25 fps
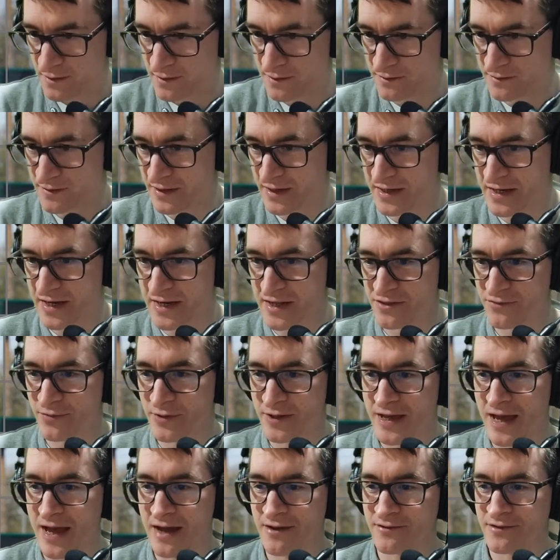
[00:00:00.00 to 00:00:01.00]
taking into
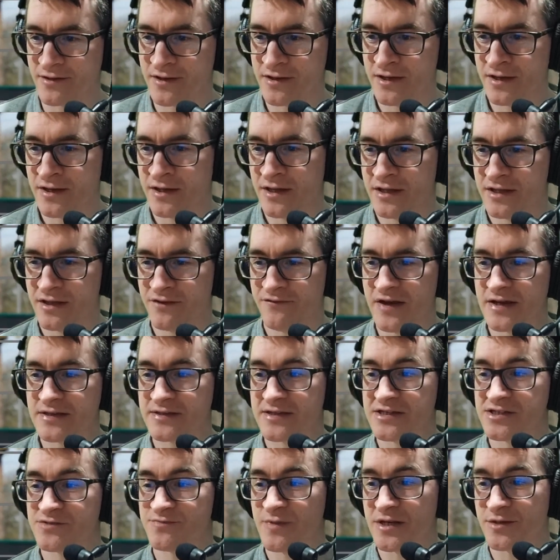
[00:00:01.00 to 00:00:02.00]
account the fact
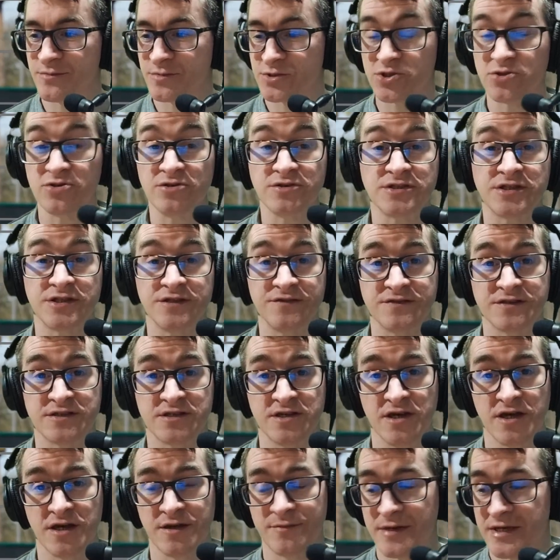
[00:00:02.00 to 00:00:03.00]
that he spent the majority of his
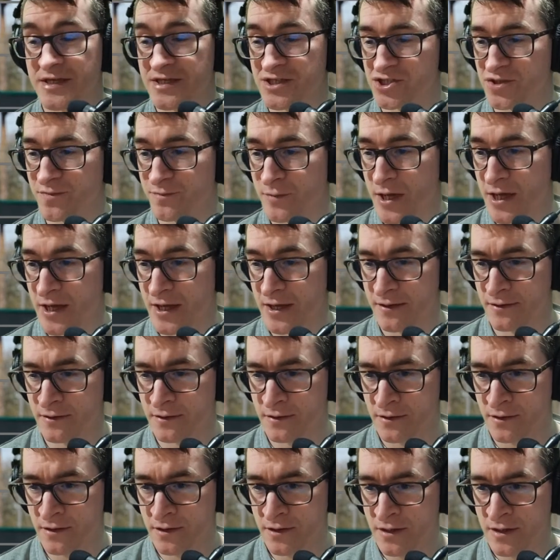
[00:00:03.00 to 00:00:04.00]
time in Japan
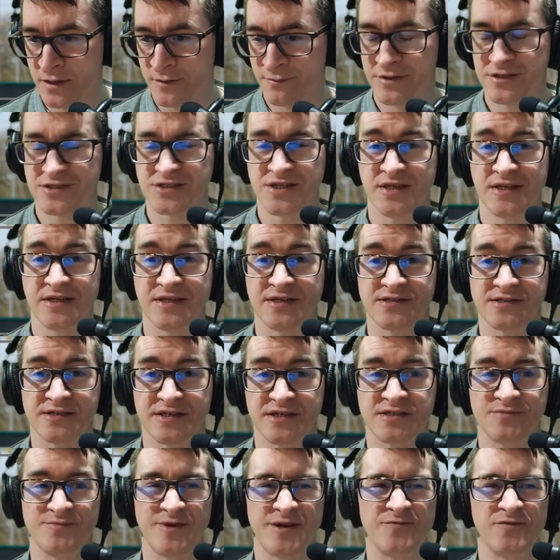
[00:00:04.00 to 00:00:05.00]
pitching in a
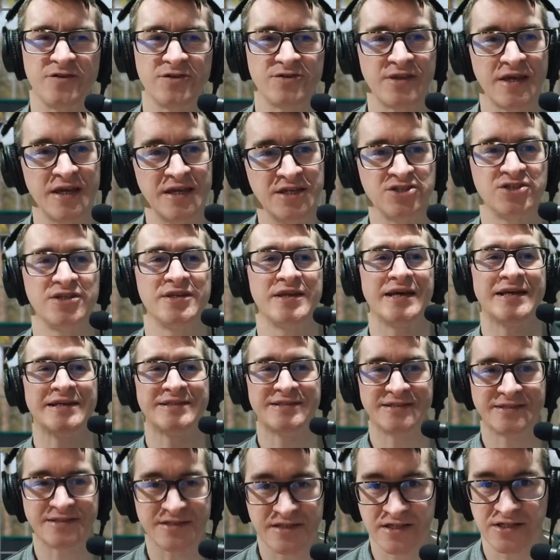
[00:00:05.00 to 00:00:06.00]
6-man rotation,
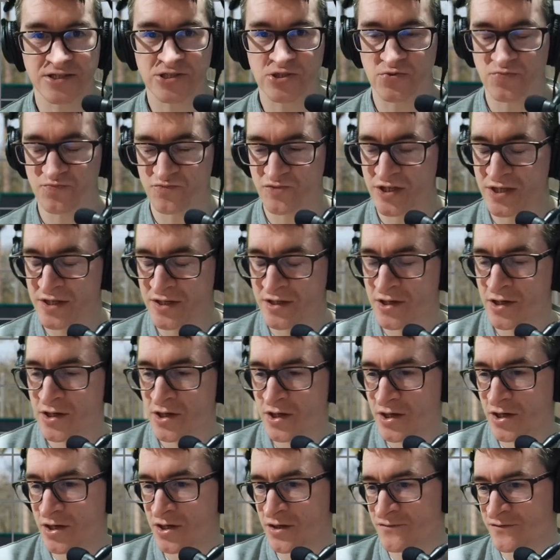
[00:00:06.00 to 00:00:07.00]
as is customary
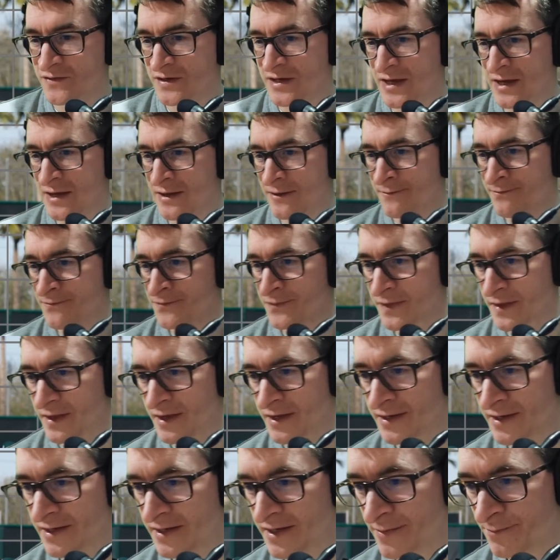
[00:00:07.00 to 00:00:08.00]
over there
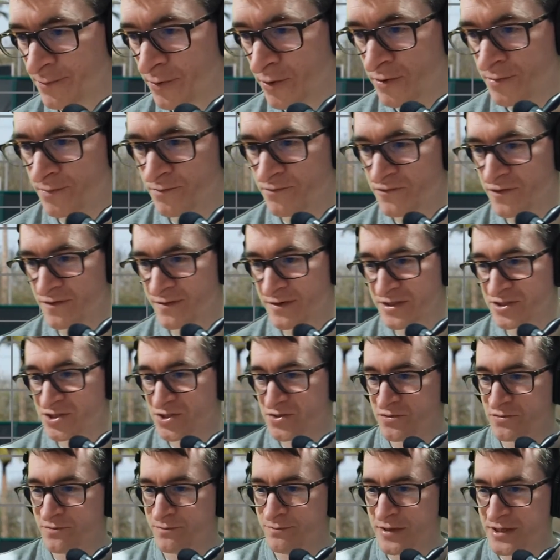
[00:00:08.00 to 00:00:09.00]
in the Nippon
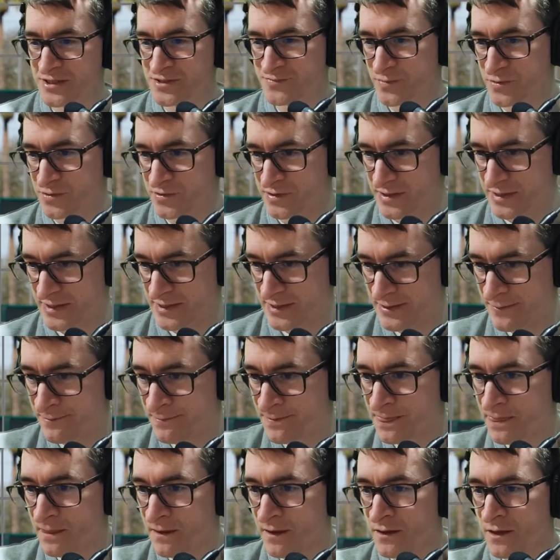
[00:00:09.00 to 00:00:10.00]
Professional Baseball League.
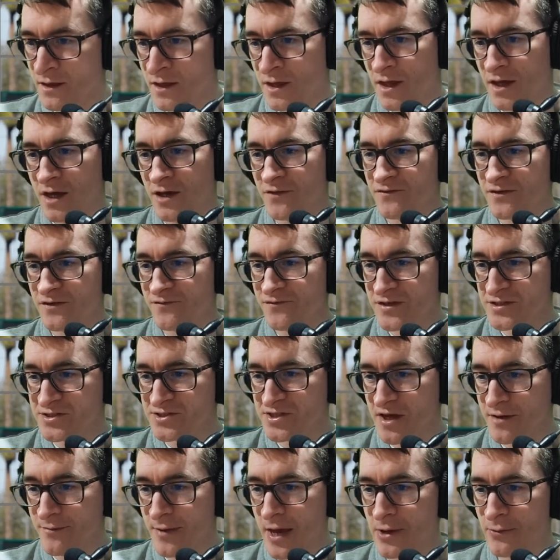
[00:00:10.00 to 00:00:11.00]
For the first
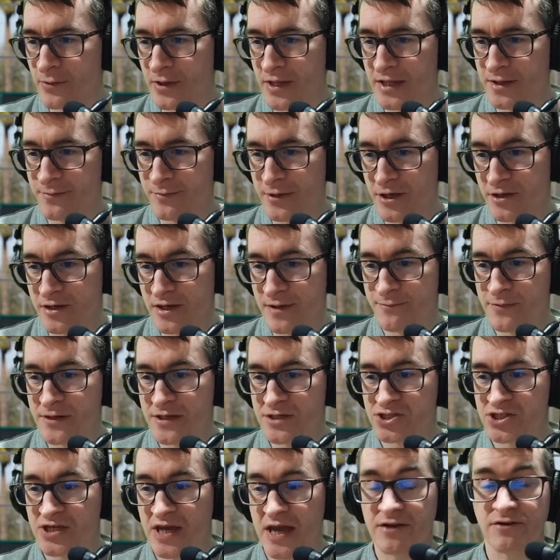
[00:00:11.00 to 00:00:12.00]
time out, he'll be on a
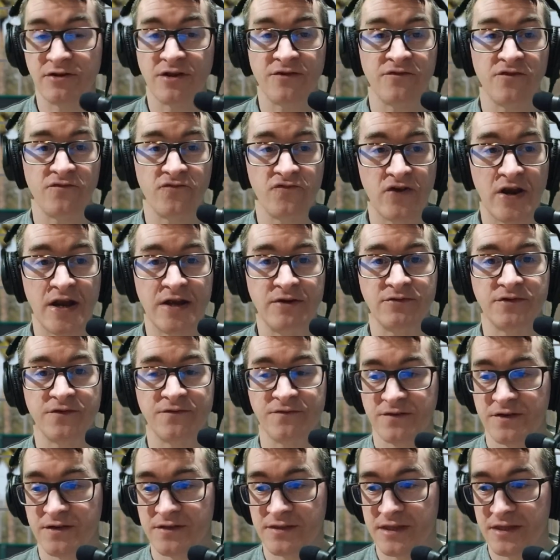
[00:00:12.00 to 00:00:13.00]
pitch count of around
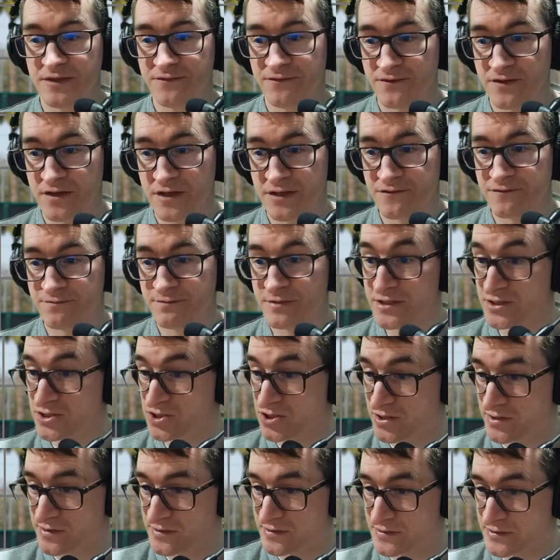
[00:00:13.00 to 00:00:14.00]
35
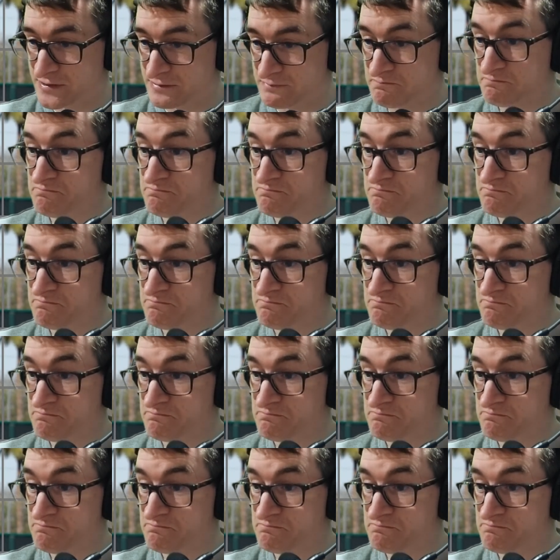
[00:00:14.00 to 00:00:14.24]
pitches.